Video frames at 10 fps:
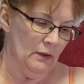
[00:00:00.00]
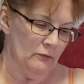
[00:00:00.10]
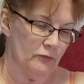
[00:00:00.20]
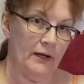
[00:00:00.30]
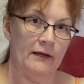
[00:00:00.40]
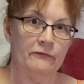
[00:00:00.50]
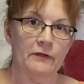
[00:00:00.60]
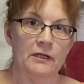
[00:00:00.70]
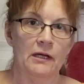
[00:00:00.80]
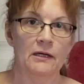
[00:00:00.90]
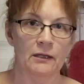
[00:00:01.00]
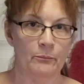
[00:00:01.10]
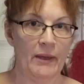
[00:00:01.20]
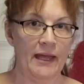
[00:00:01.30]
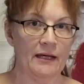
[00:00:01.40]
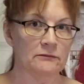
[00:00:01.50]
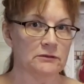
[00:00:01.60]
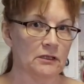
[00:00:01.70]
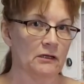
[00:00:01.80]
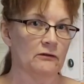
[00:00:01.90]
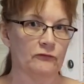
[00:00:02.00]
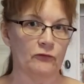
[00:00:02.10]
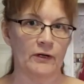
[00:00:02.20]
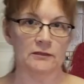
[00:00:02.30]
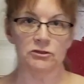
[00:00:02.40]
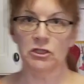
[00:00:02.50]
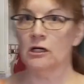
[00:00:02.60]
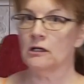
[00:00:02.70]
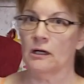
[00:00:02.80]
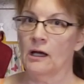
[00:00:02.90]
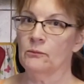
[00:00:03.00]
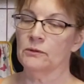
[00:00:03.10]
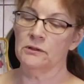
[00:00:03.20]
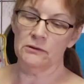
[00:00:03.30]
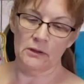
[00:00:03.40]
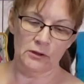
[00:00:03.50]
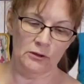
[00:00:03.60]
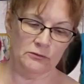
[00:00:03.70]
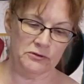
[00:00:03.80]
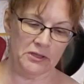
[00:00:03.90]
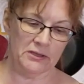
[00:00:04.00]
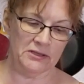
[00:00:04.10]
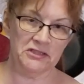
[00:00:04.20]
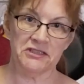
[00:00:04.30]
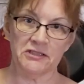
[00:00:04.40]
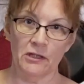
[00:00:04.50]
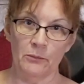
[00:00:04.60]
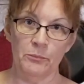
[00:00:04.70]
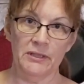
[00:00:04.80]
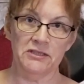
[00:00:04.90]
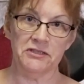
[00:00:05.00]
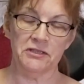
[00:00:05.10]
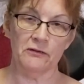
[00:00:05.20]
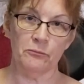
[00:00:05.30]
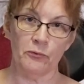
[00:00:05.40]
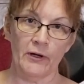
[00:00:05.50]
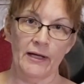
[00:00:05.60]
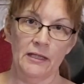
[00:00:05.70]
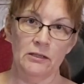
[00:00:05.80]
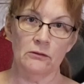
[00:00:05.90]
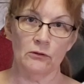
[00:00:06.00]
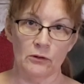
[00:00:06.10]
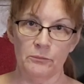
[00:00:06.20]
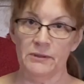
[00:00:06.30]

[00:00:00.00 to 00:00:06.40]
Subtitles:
for every pound of ground chuck, I would use at least a piece of bread or 1.5